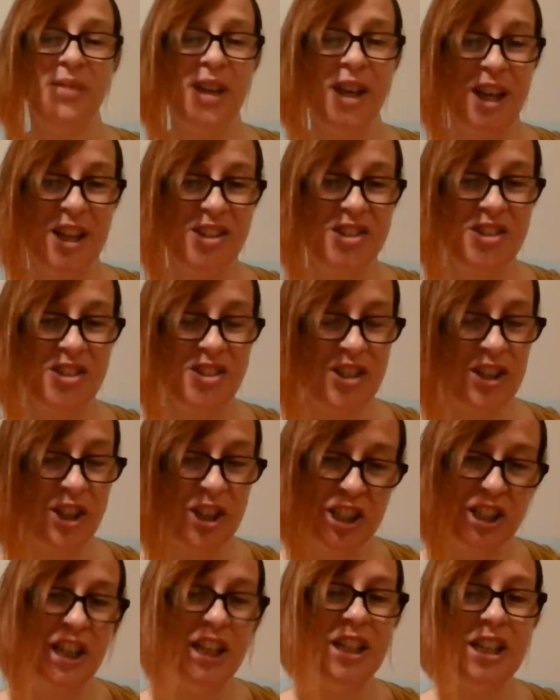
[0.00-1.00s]
it's a
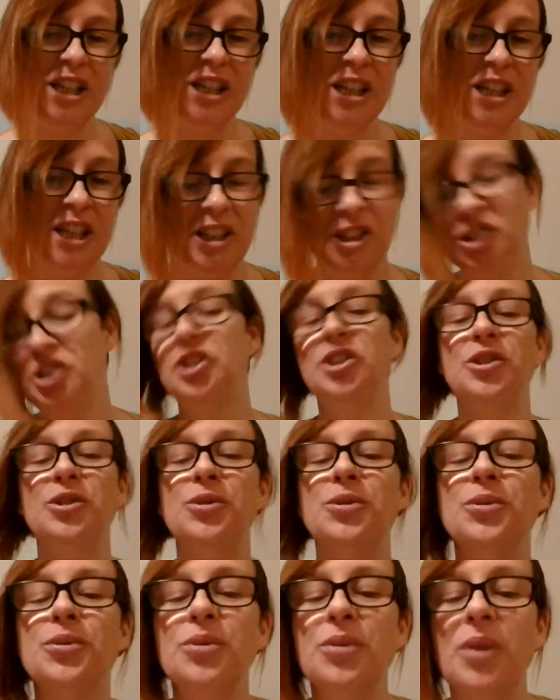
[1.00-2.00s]
good idea
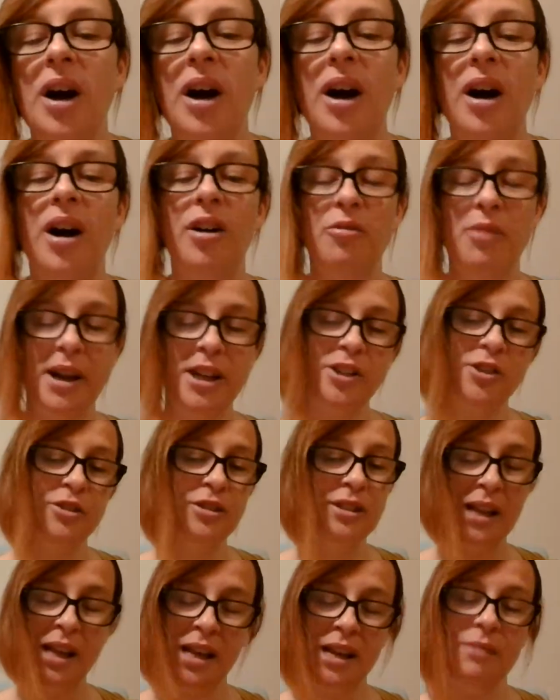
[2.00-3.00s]
to write your
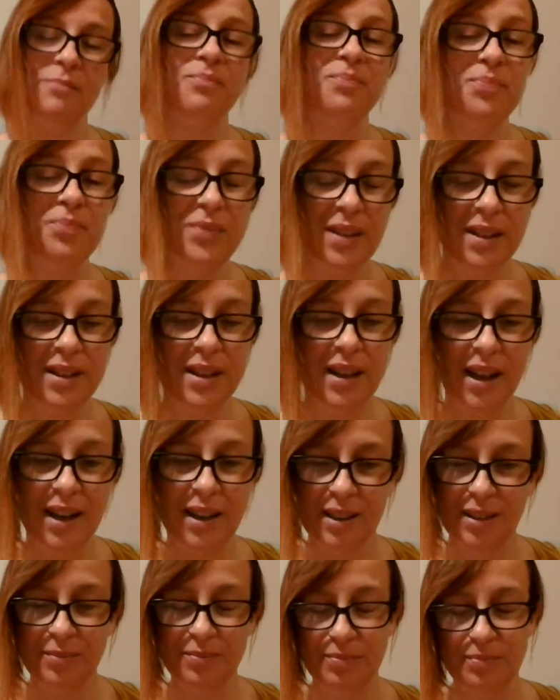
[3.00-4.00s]
name
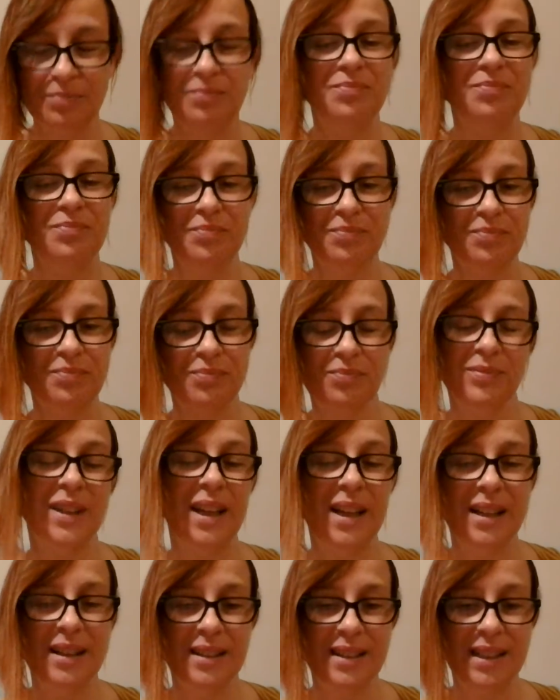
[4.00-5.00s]
um,
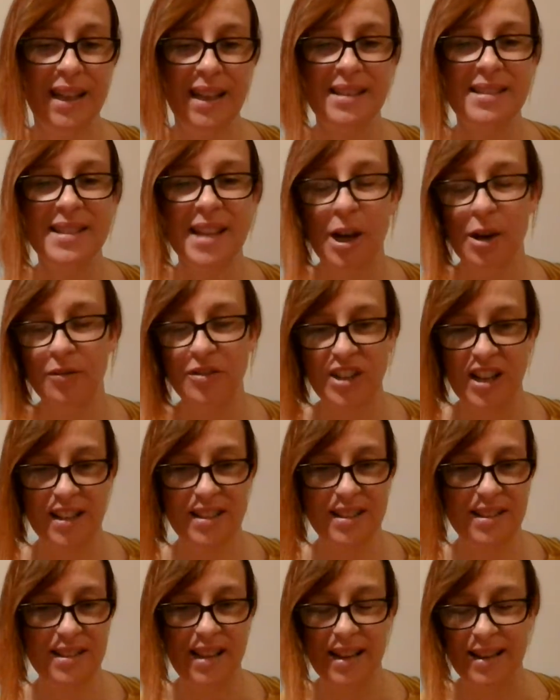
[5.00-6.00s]
instead of
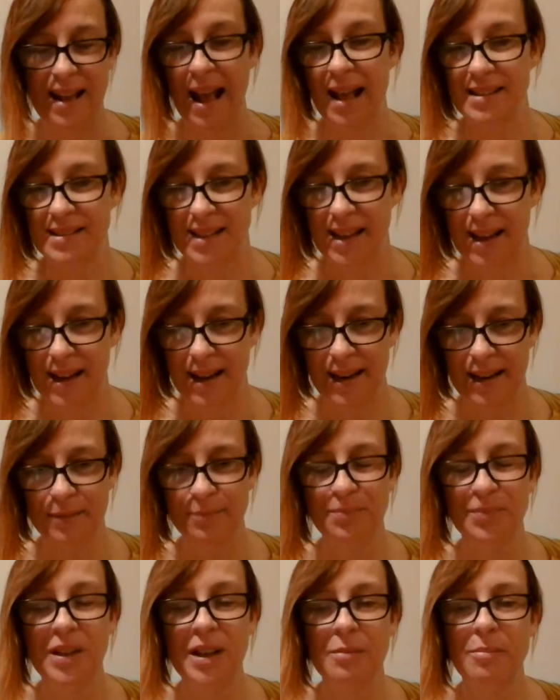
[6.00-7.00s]
just an essay.
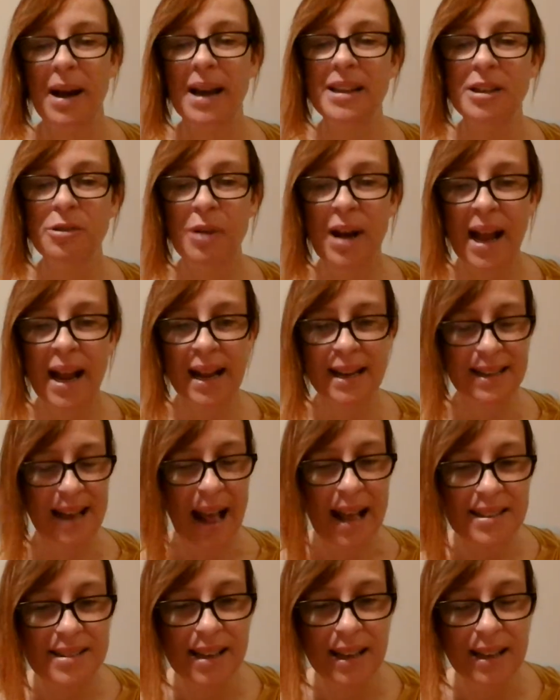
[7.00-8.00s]
By the way, an
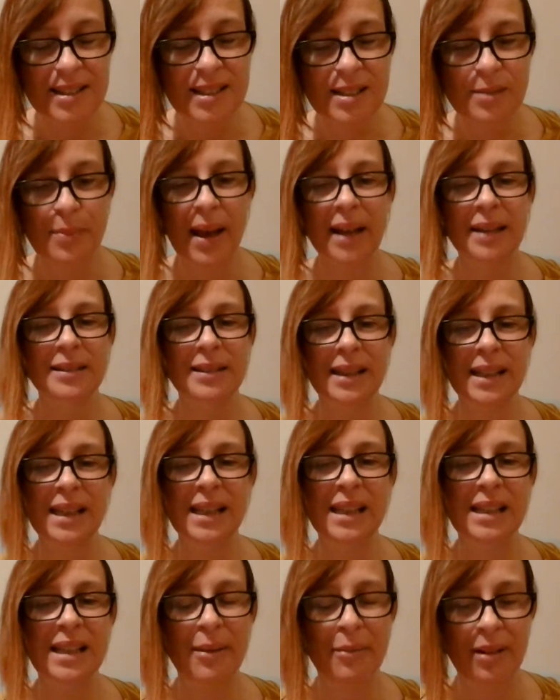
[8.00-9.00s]
essay is spelled
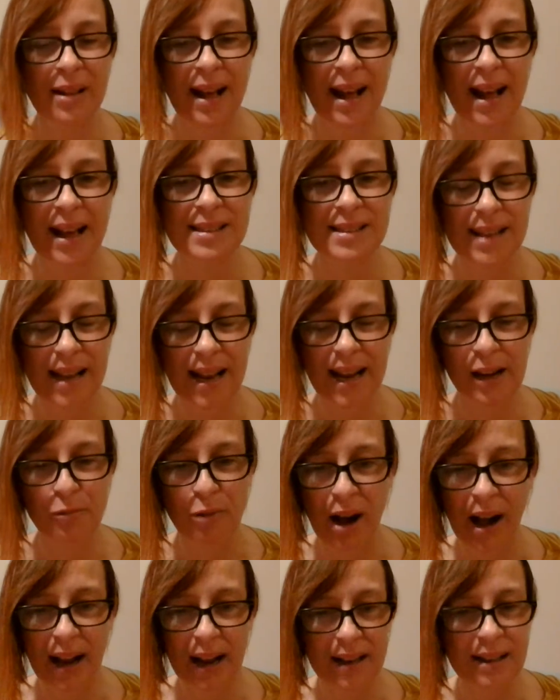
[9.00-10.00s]

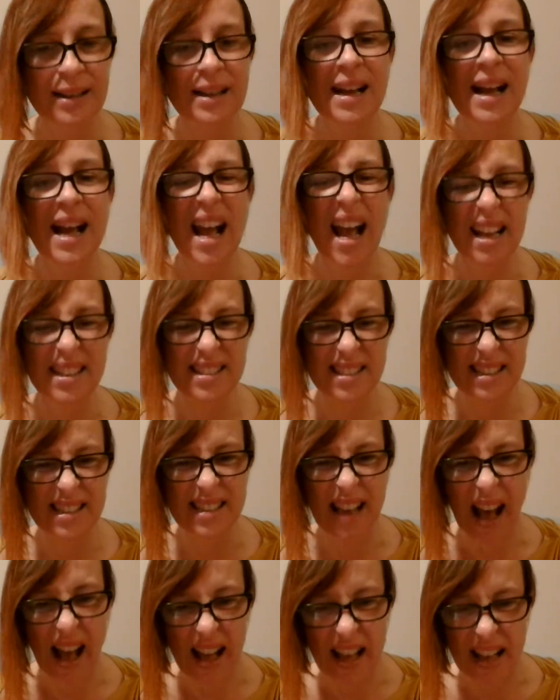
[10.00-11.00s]
E-S-S-A-Y.
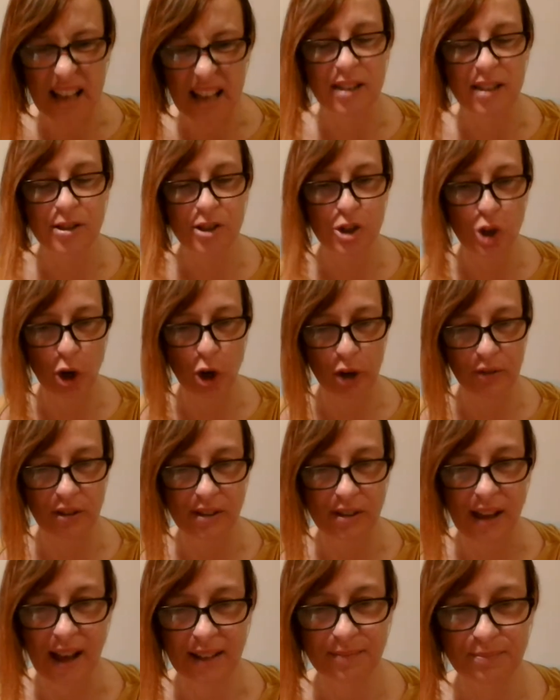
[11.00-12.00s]
Essay. Sorry for
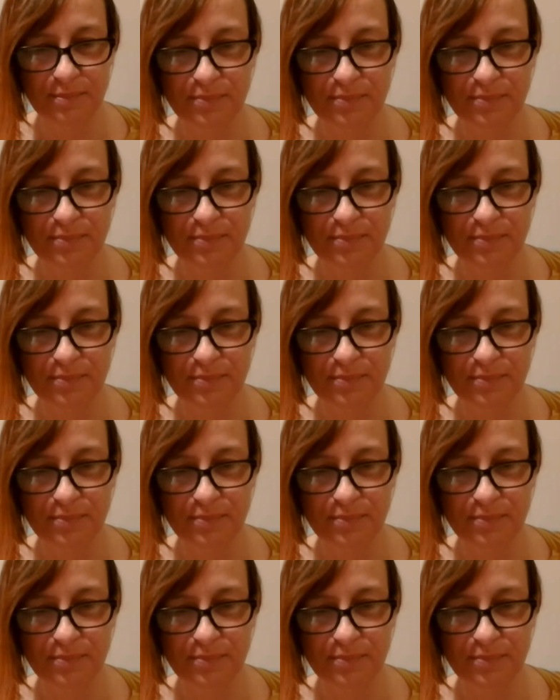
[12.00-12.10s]
that.